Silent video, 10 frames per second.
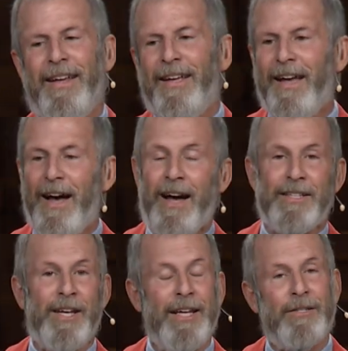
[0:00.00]

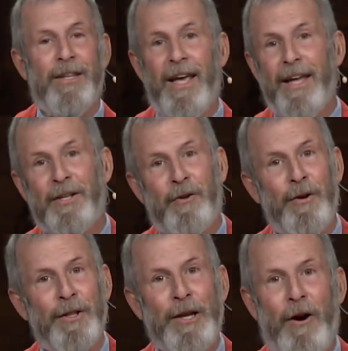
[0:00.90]
Gosh, that, that's
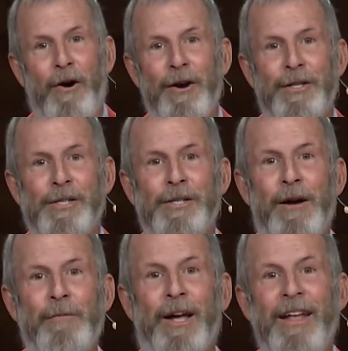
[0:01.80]
really hard to
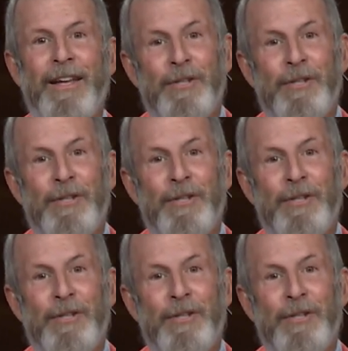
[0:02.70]
stomach.